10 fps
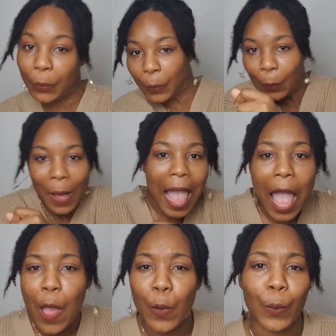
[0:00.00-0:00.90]
Wow.
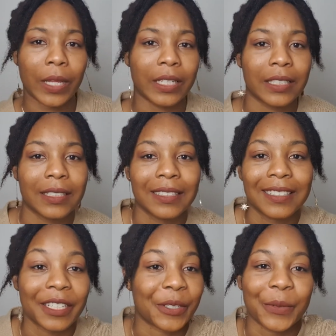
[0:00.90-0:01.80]

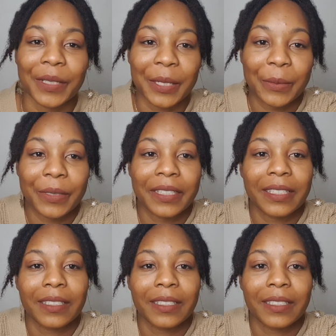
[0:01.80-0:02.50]
I don't know what that was.